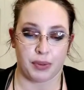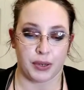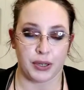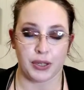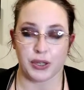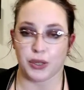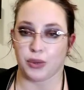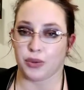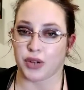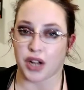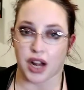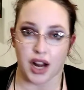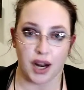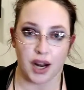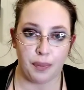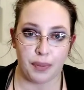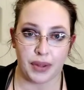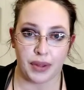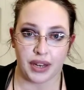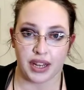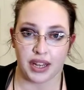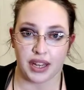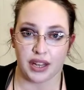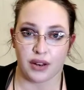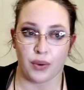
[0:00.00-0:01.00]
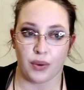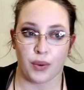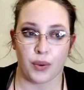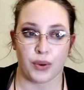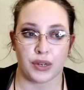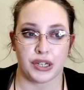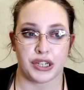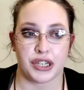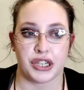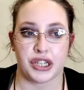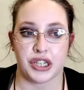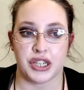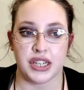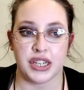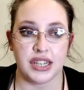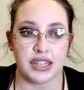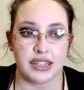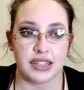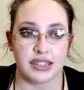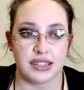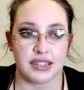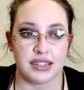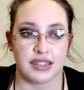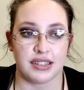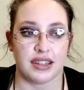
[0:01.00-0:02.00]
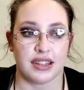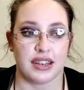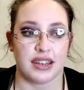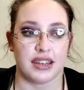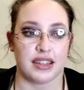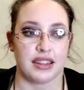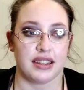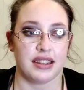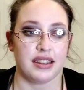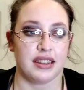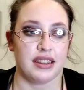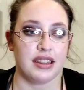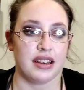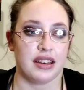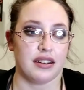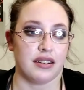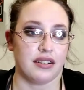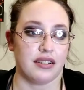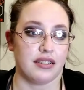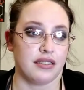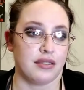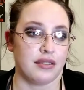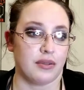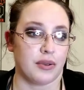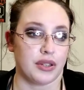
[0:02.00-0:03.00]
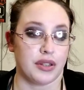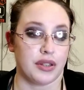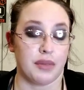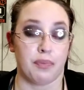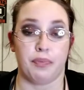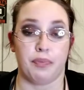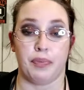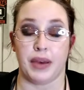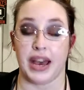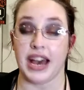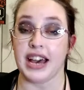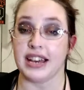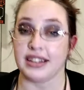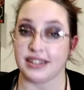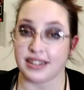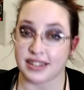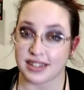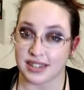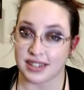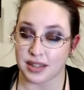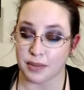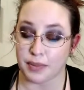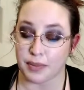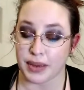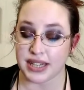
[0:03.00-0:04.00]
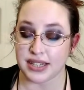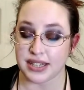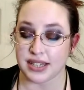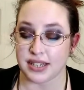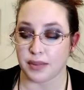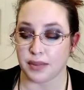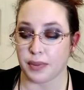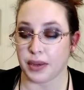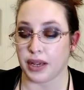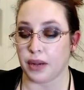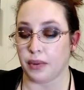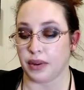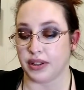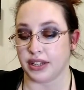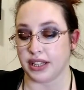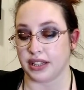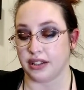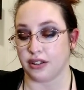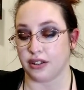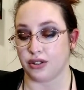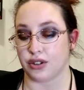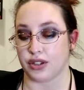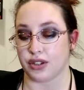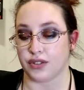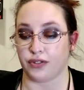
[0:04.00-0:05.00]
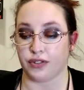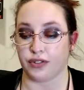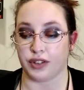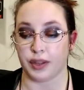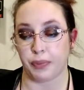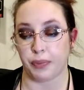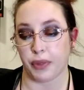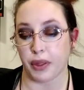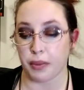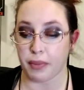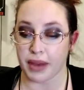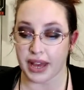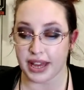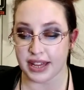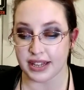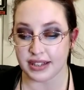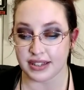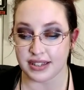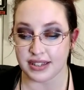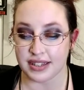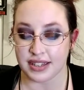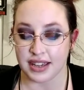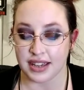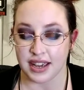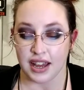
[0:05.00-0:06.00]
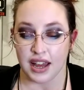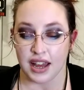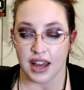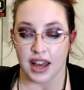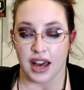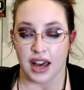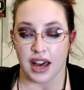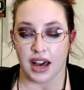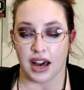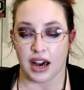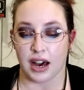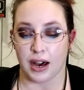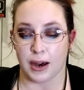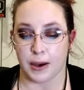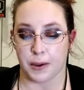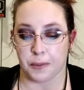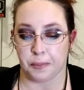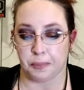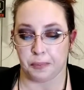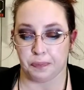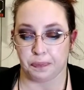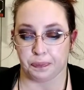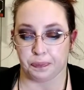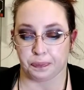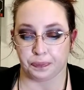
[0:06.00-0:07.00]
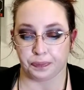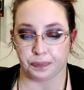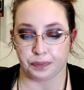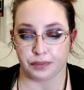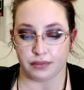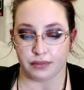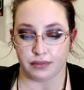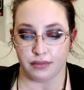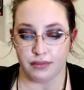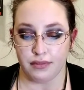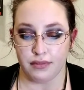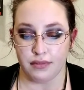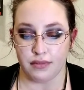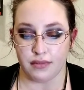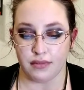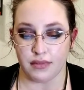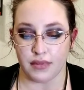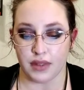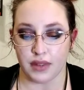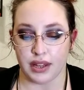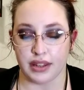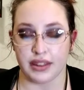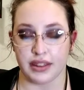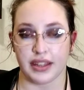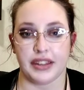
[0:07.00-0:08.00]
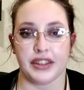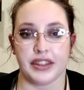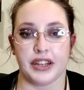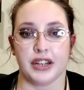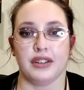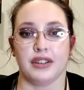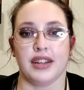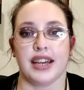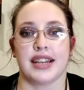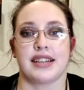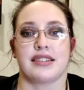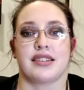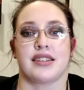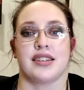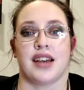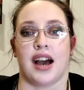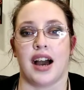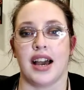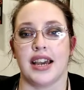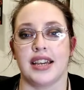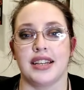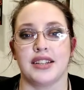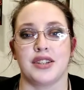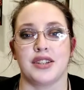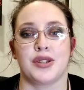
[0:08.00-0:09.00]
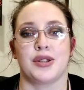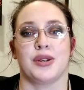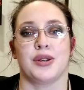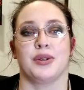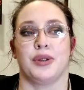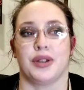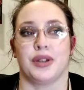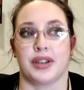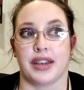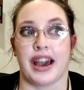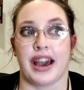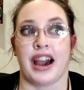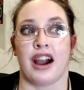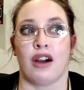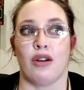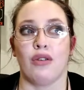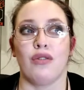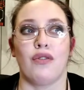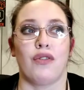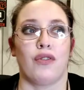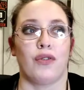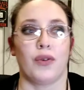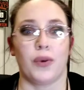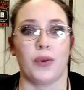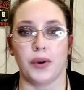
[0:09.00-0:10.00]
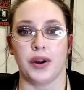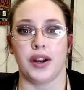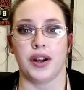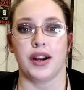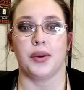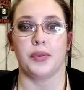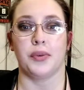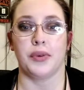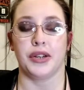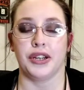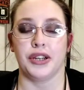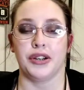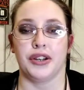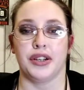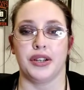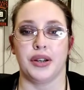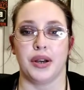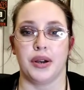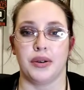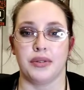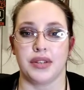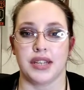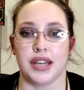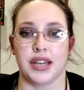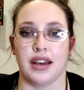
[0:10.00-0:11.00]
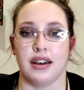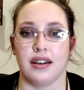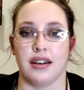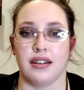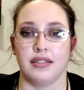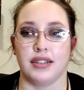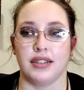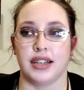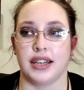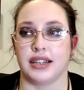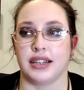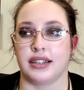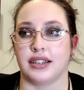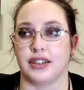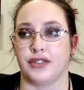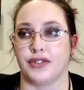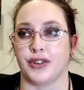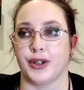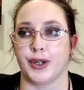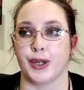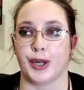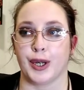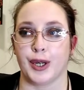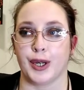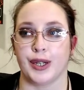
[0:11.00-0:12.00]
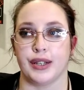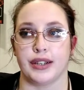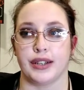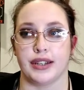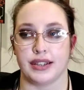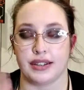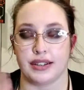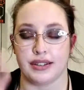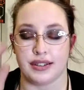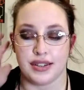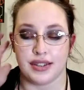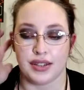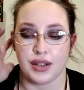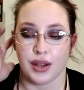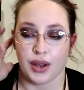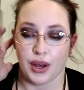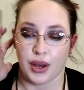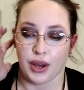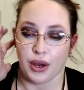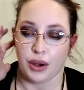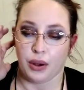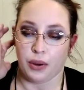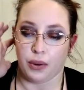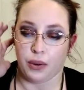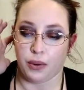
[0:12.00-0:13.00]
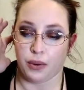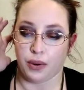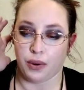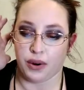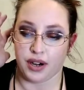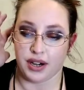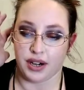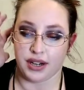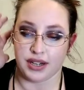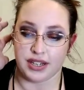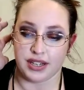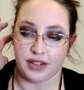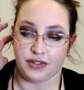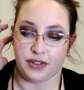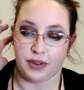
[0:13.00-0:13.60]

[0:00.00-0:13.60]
put new carpet in or sheets like they'll or the beds the beds is a big one that they'll just flip the beds um and that there are like signs to look out for when you're in a hotel like different curtains or